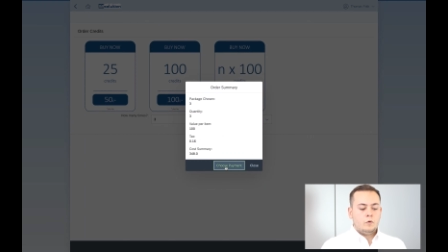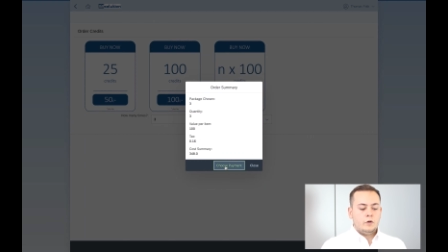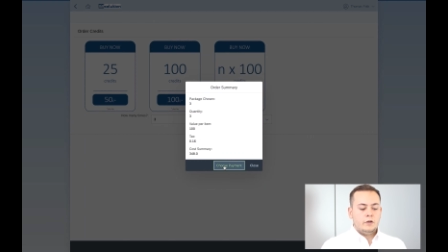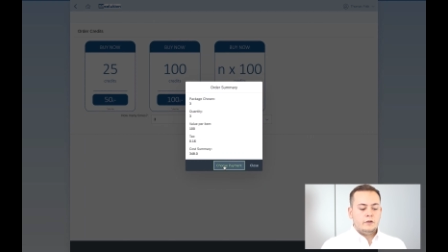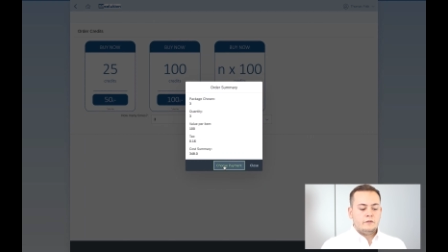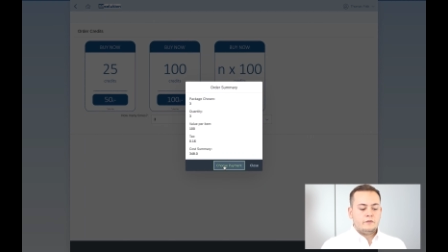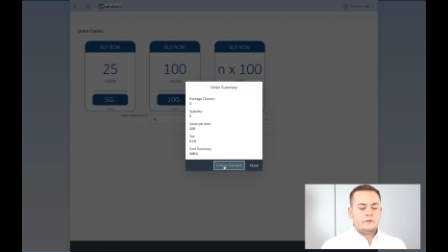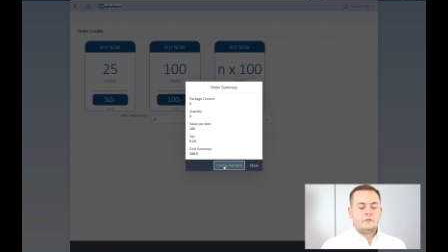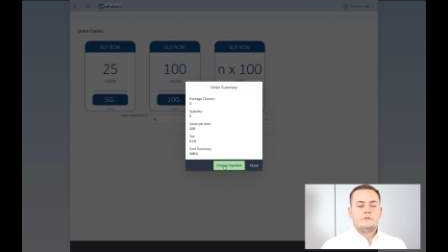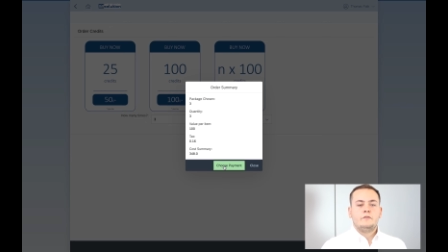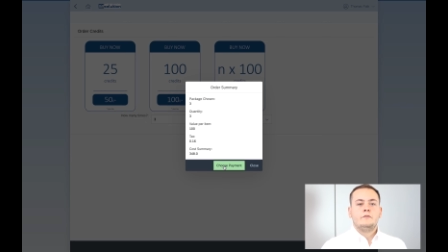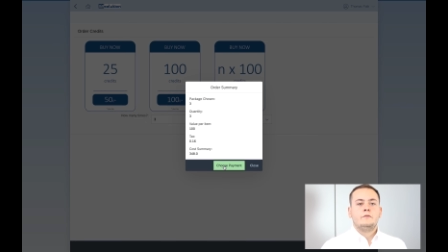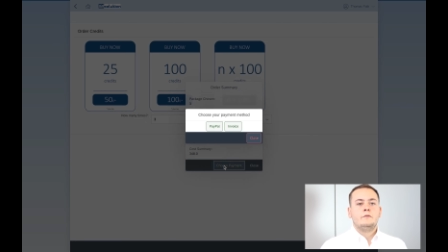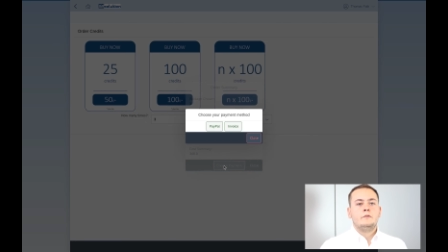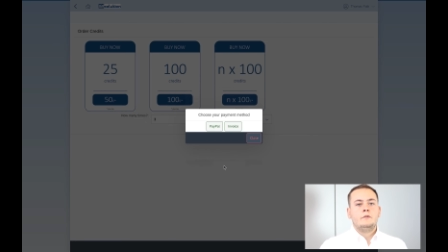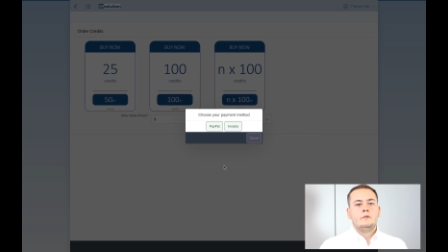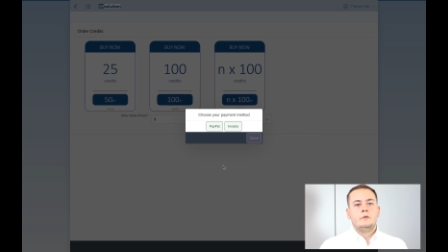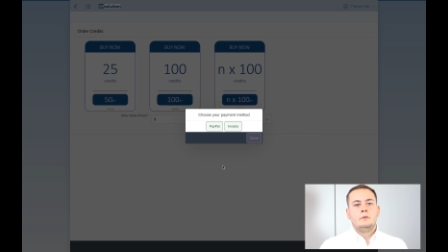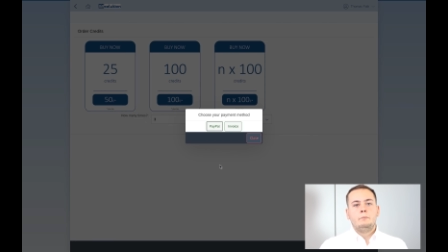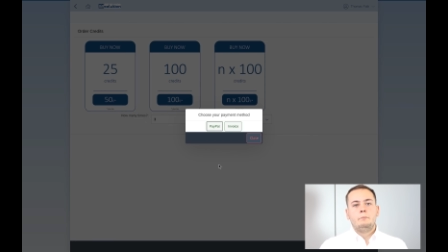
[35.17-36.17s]
with
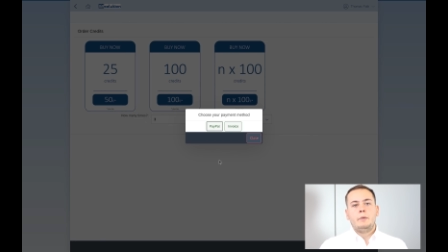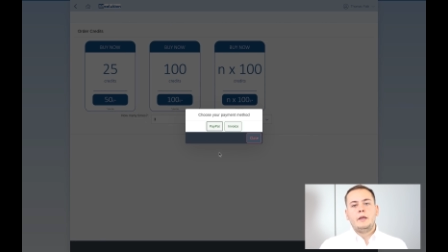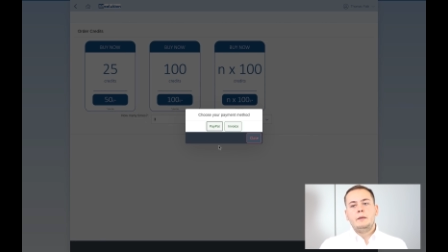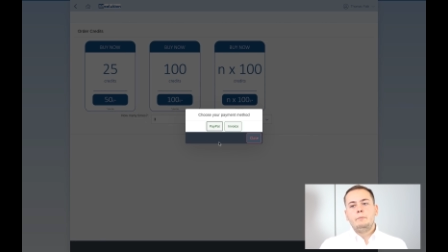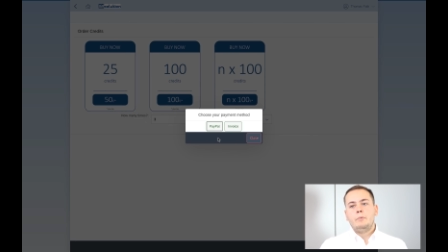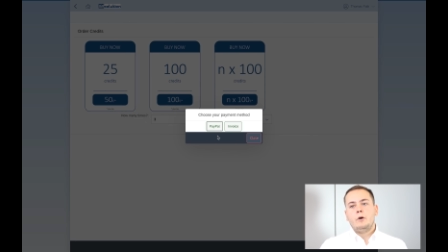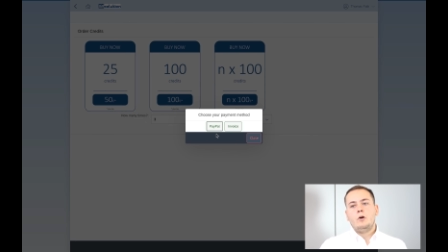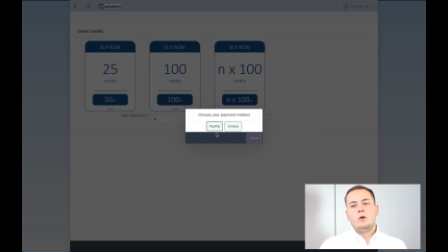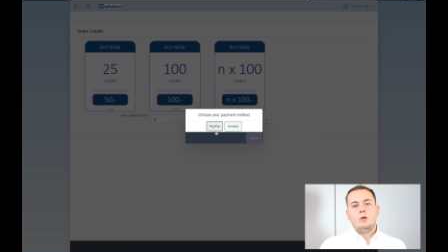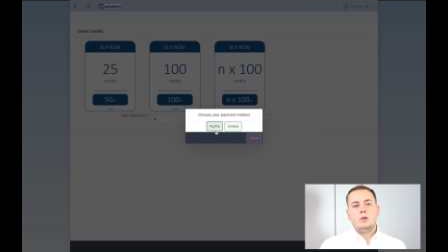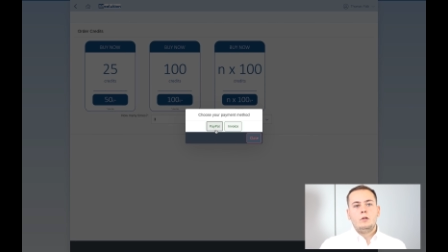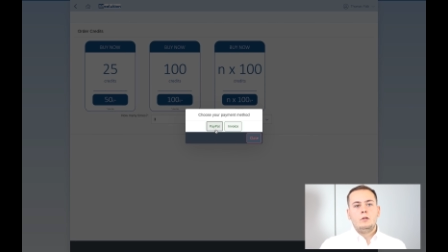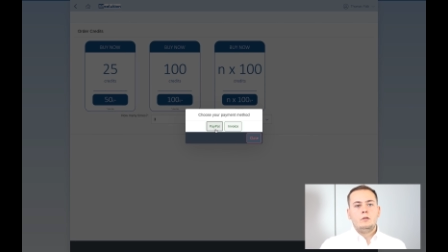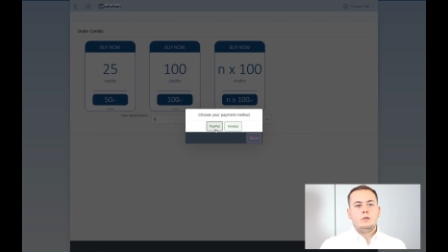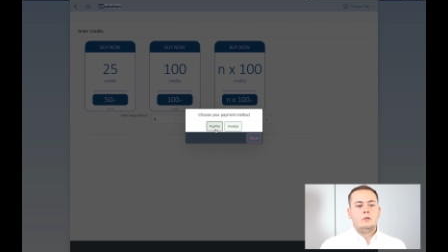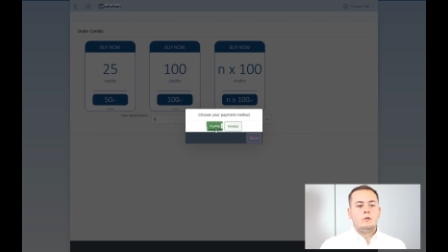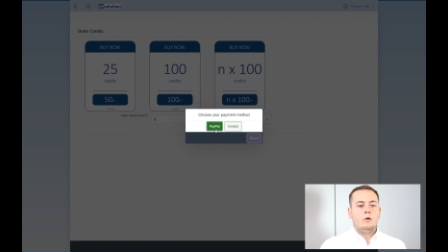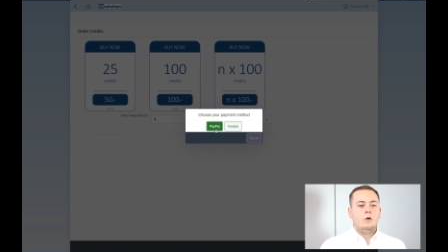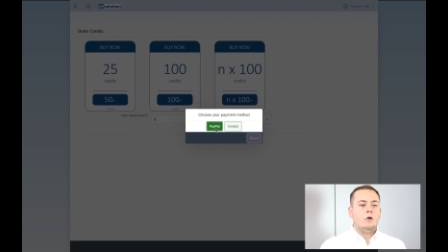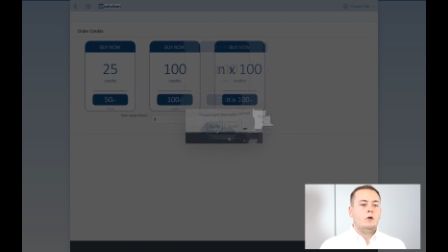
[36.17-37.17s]

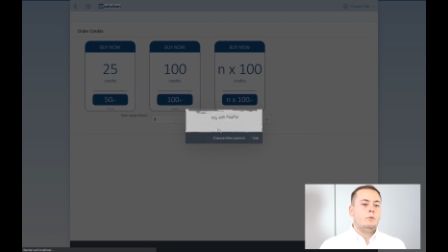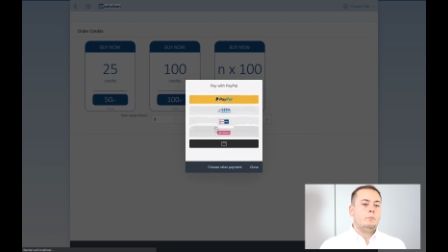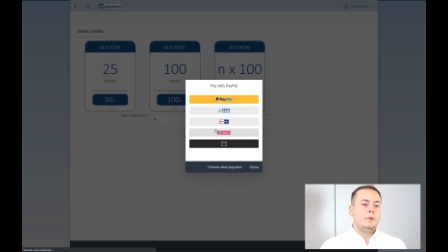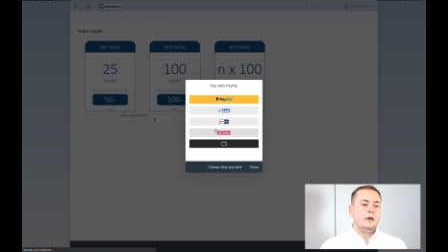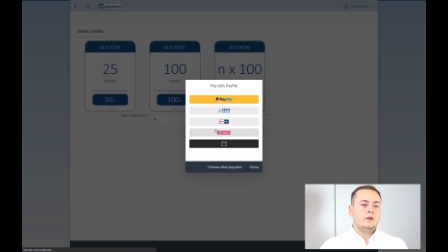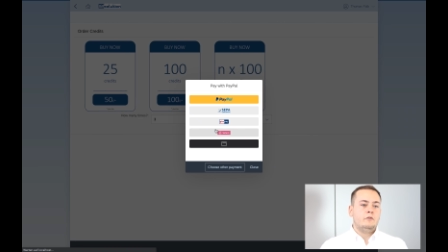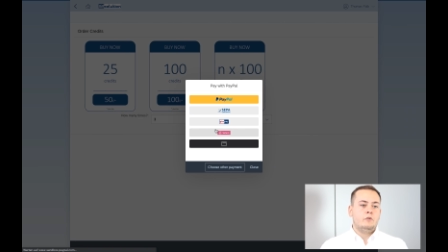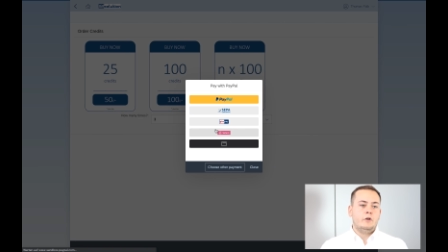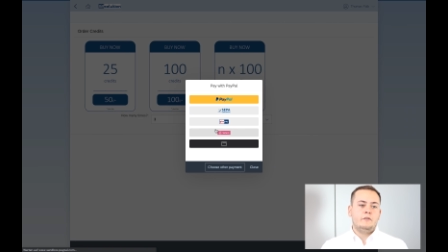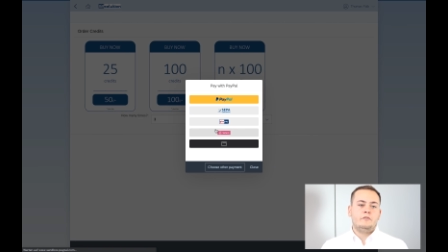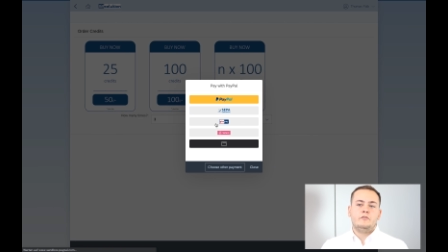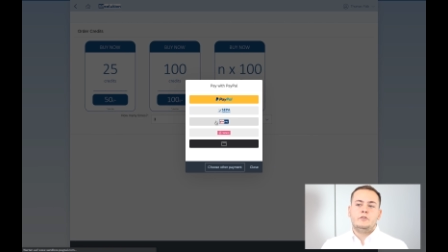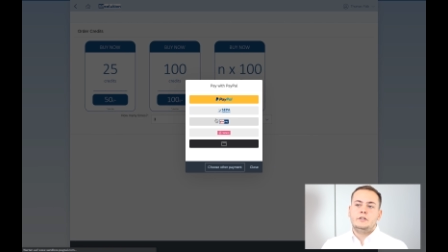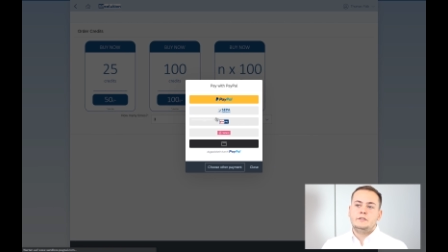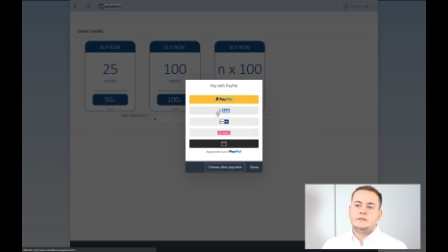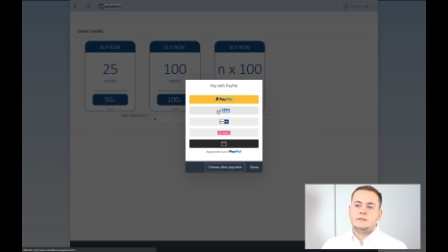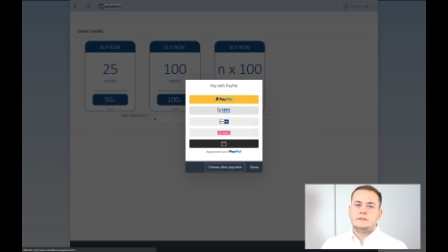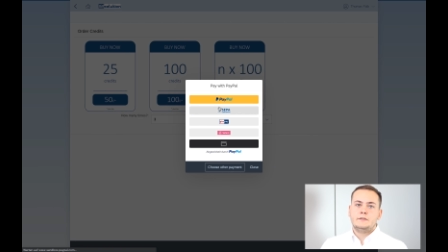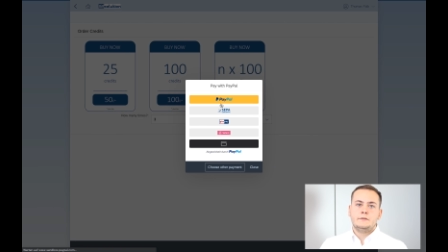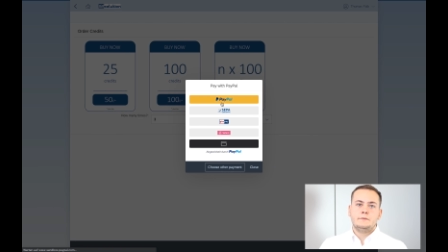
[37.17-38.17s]
PayPal or by
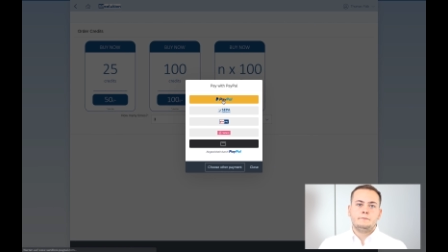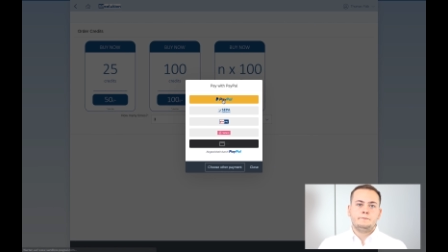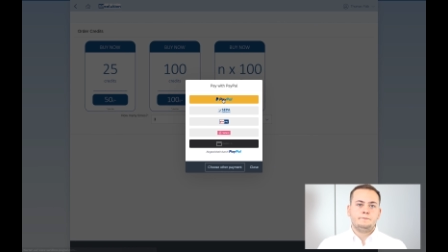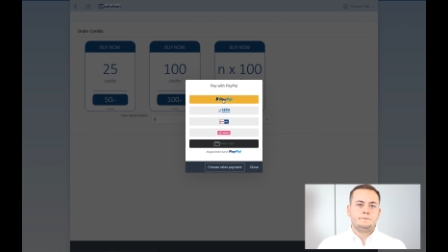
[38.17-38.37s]
reference.